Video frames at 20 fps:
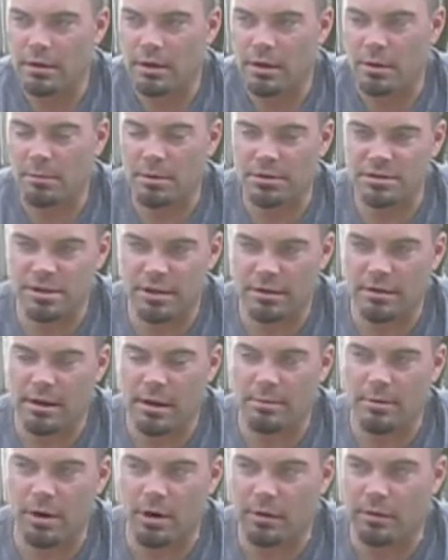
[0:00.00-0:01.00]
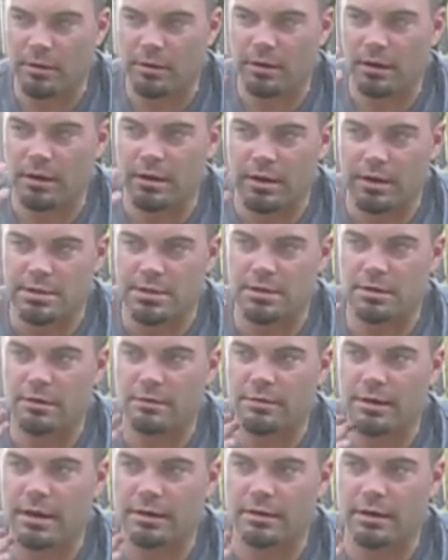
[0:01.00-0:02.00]
Most of the time the arguing thing kicks into the
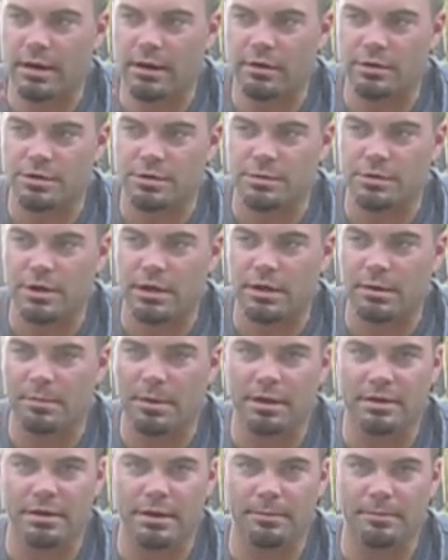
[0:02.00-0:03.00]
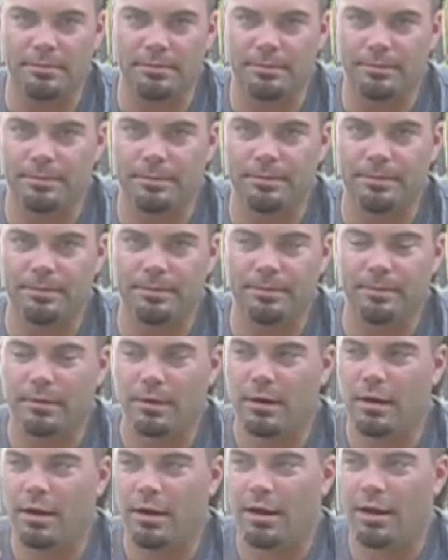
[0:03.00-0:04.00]
fact that I know she was on a debate team.
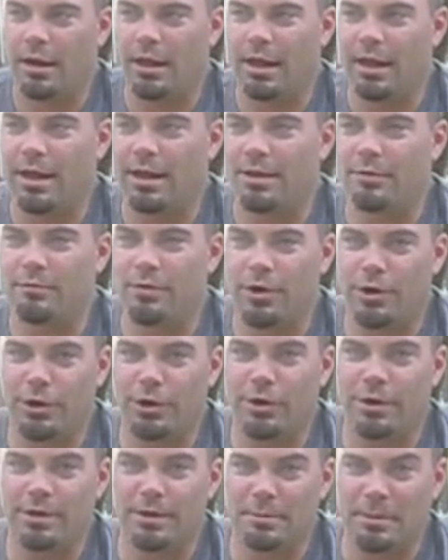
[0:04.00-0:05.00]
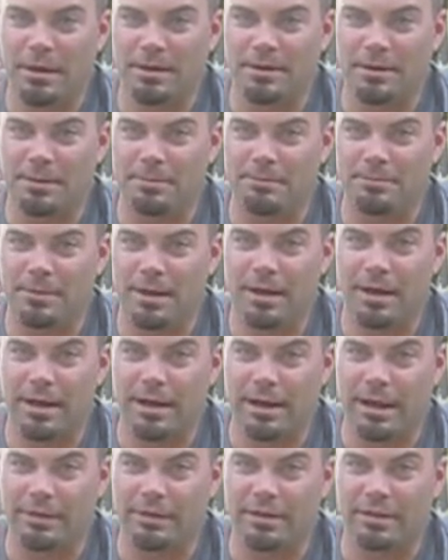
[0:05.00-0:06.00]
And very good at the debate team and
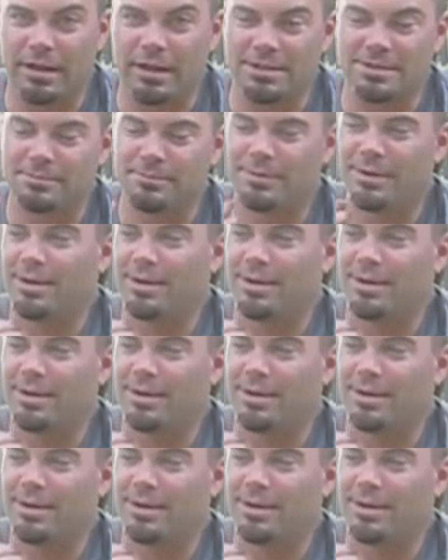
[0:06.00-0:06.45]
got an A in the class.